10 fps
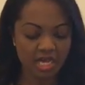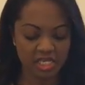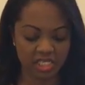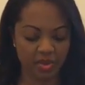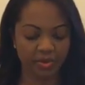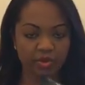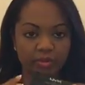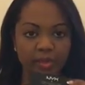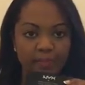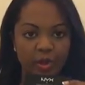So I would
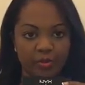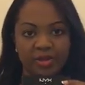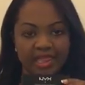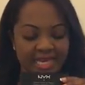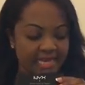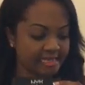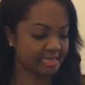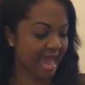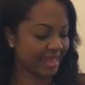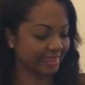normally blot with this,
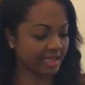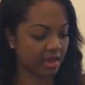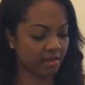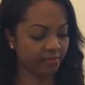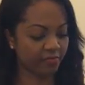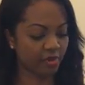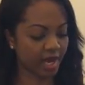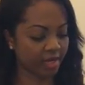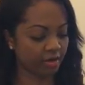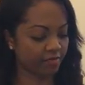and then before
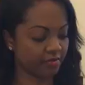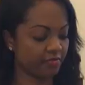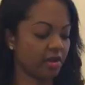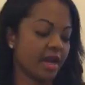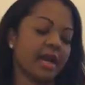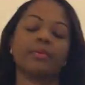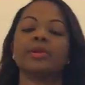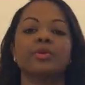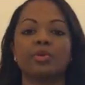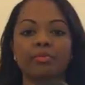I get off the flight, I
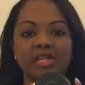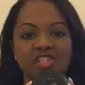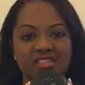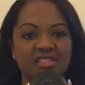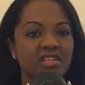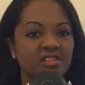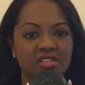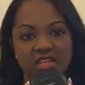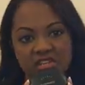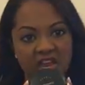would normally just
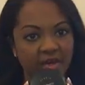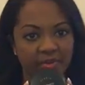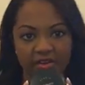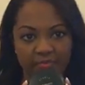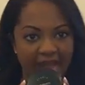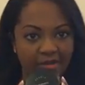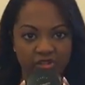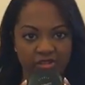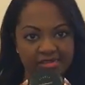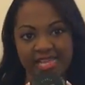dust a tiny bit of
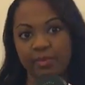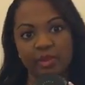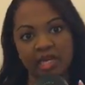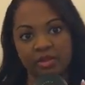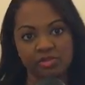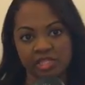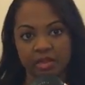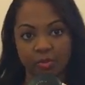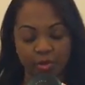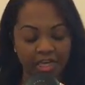powder, the same that I use in
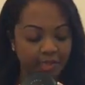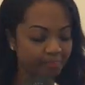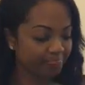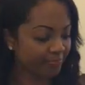the morning.